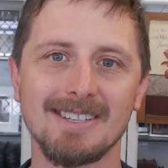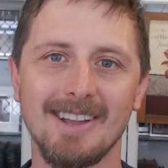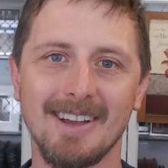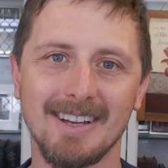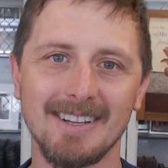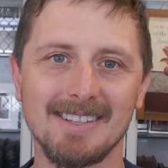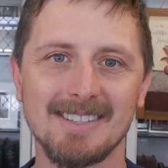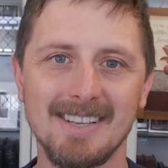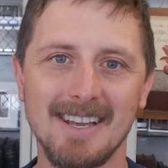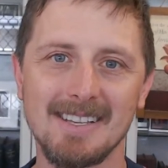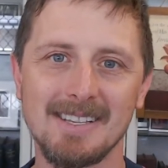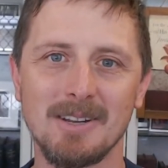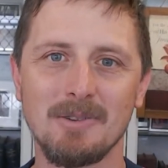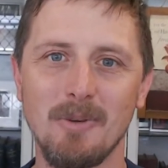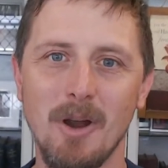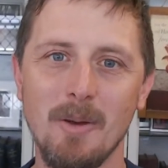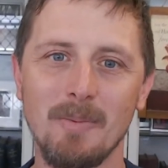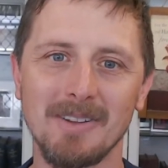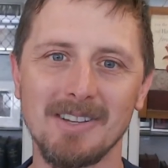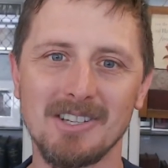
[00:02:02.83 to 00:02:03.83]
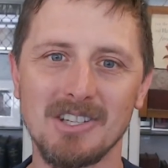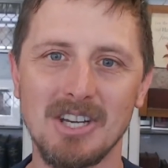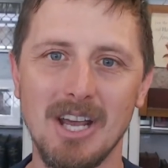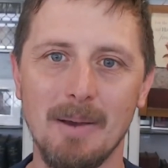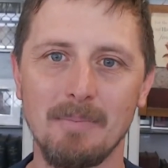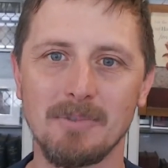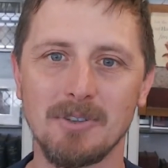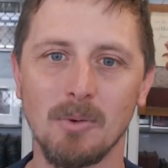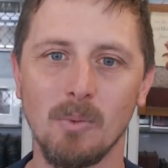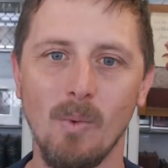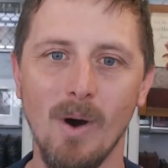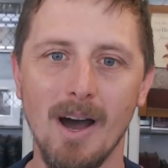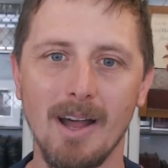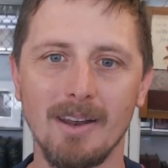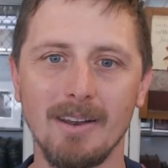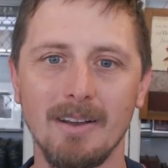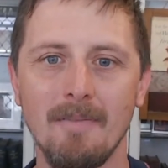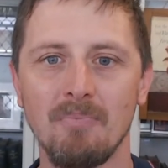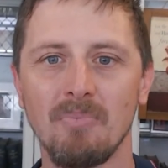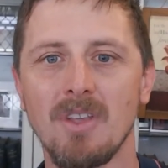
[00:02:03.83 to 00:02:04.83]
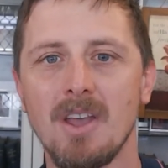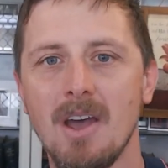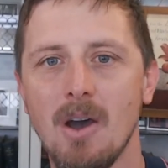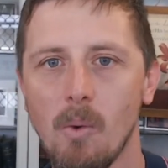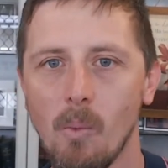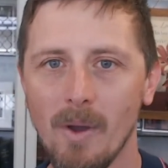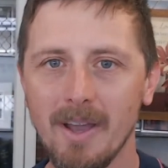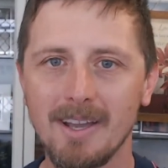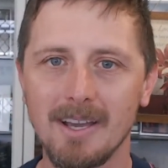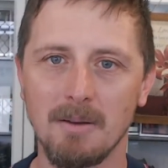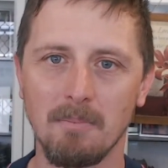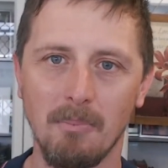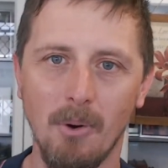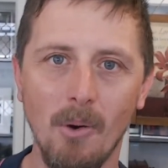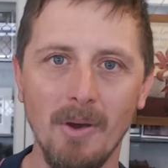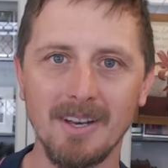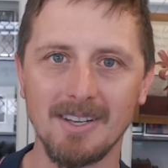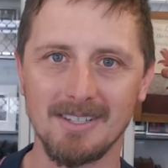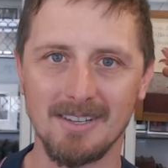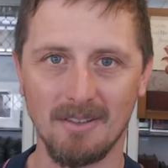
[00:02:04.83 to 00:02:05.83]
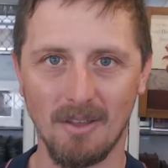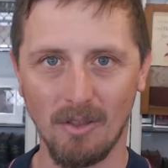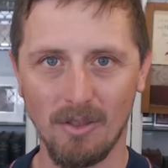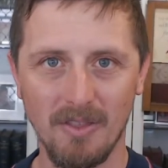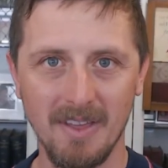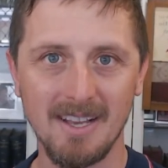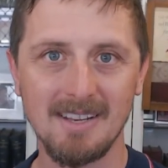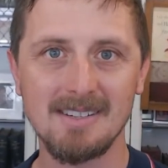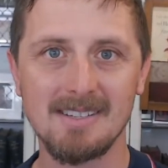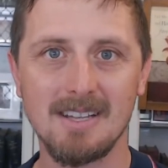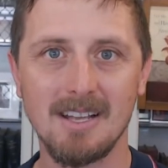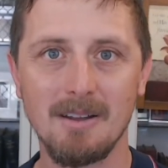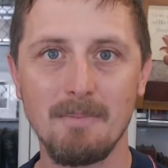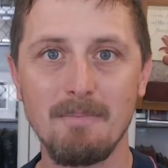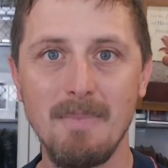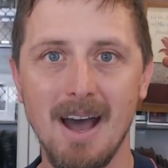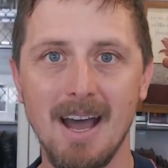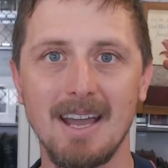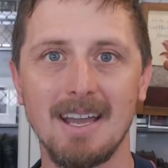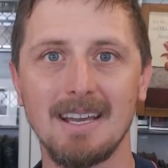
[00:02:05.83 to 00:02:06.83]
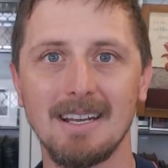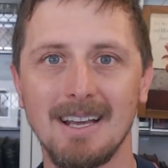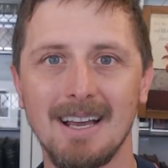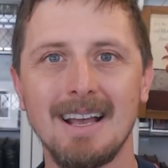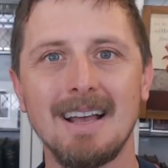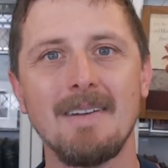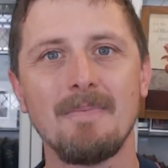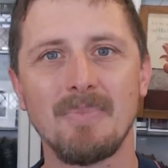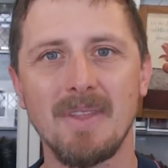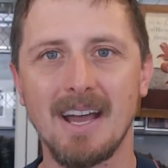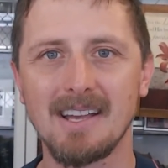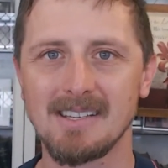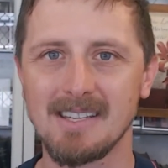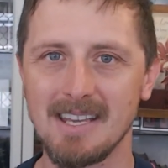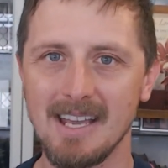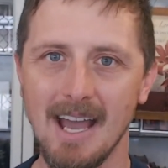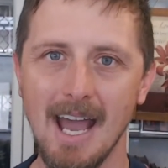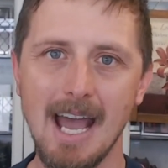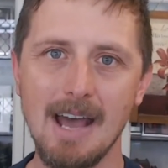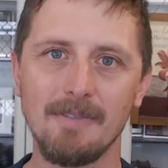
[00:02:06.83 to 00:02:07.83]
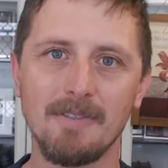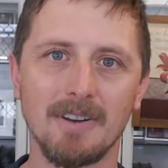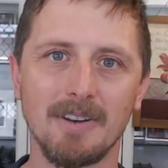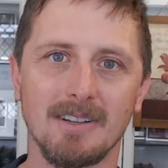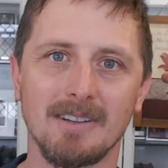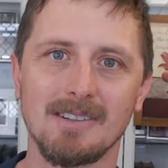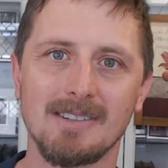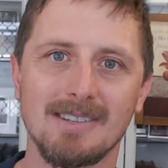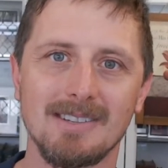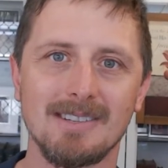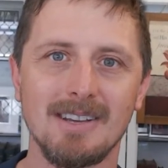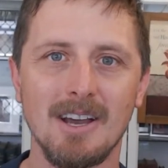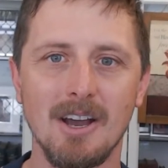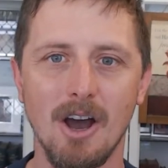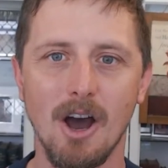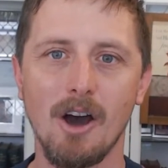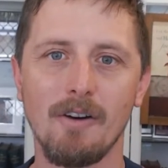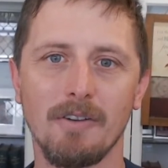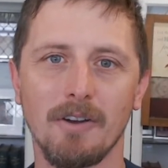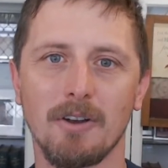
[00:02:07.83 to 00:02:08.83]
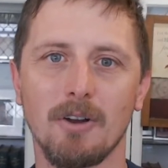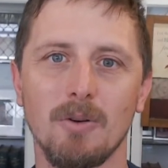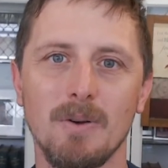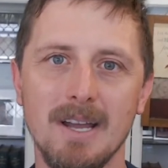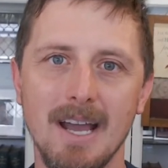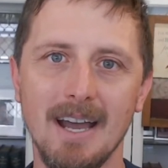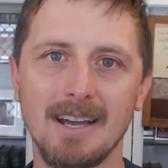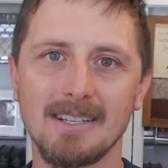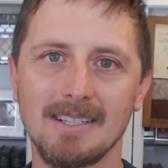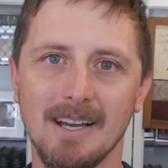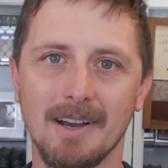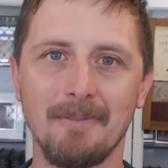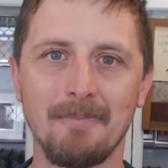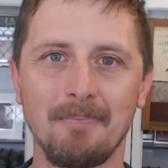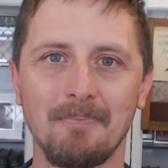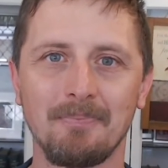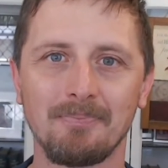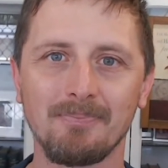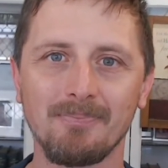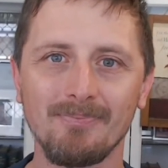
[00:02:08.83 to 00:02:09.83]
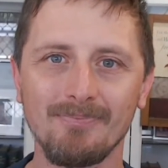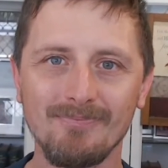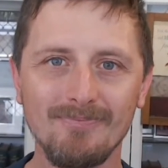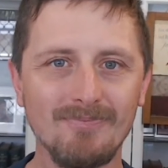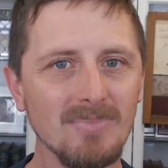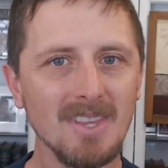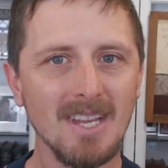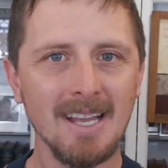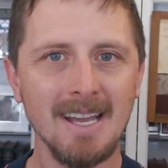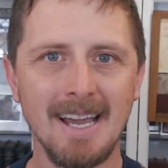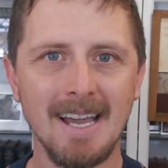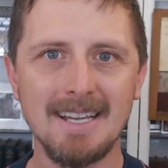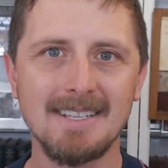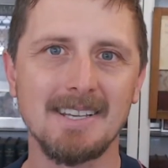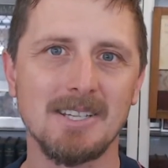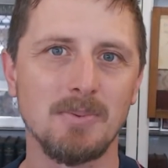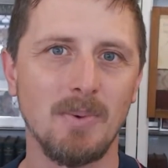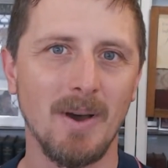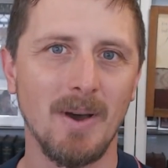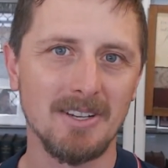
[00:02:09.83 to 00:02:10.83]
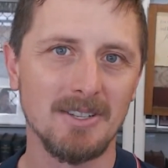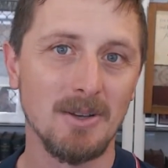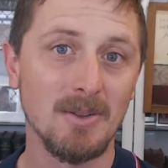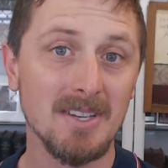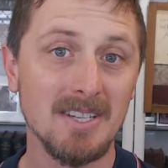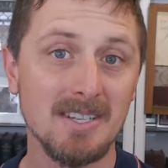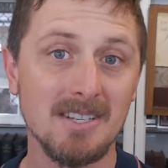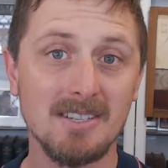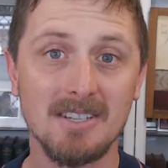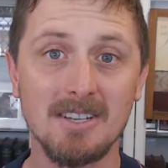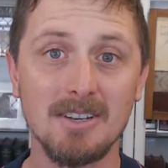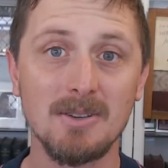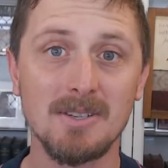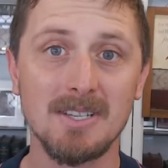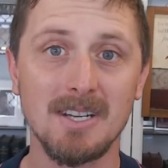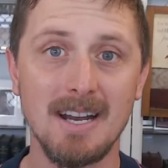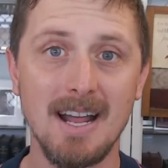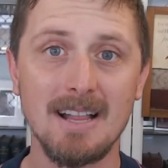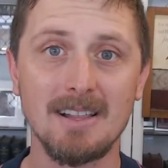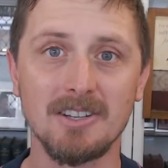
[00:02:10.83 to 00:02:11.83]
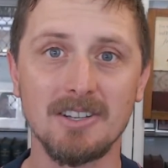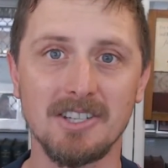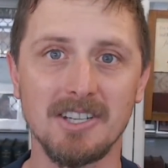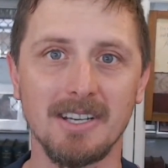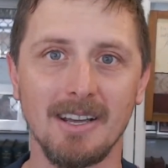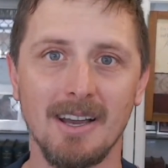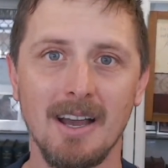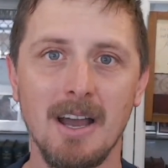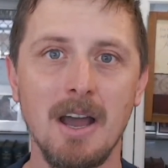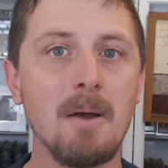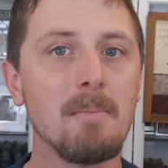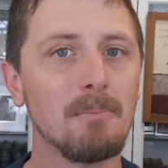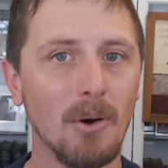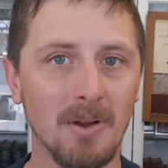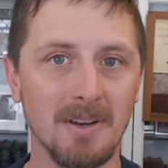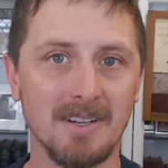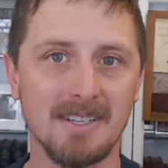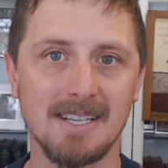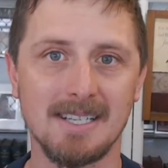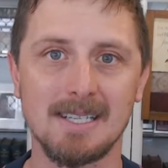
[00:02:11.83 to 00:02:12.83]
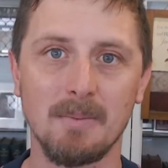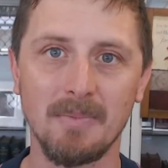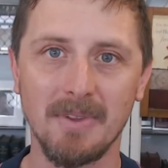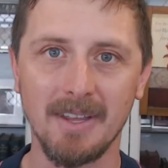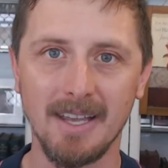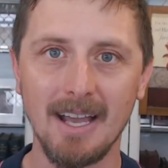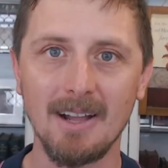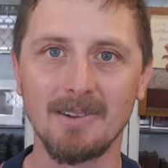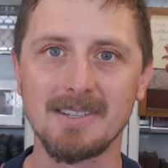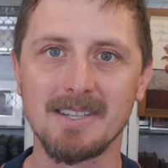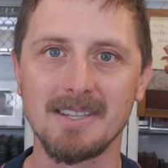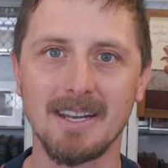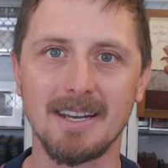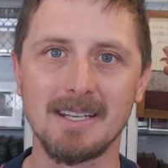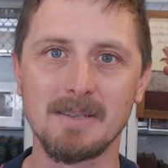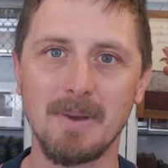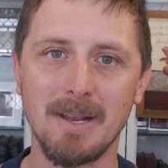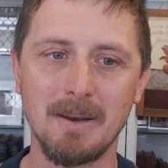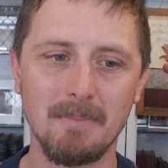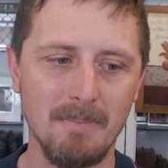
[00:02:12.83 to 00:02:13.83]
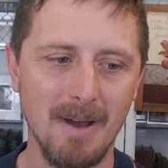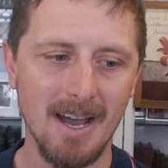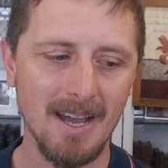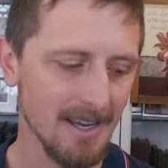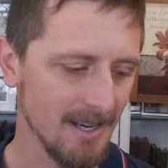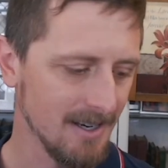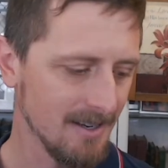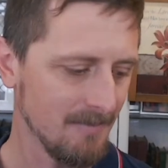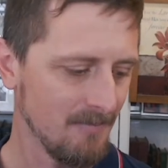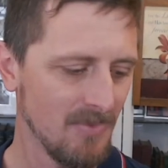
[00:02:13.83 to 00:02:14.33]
like it says in Romans chapter 1, we can point to the things that are made as the evidence of a creator. Easiest way to do this is to use an analogy. Point to something else that has been made.